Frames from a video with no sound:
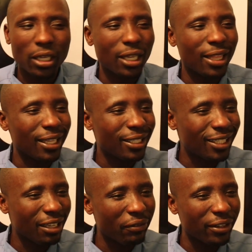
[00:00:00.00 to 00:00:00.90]
in the
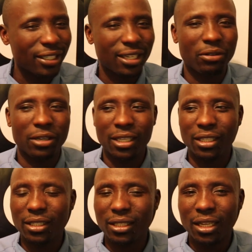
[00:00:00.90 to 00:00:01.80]
TV
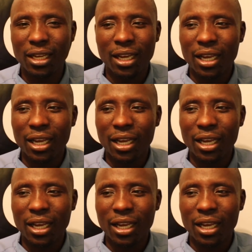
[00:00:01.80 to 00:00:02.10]
screens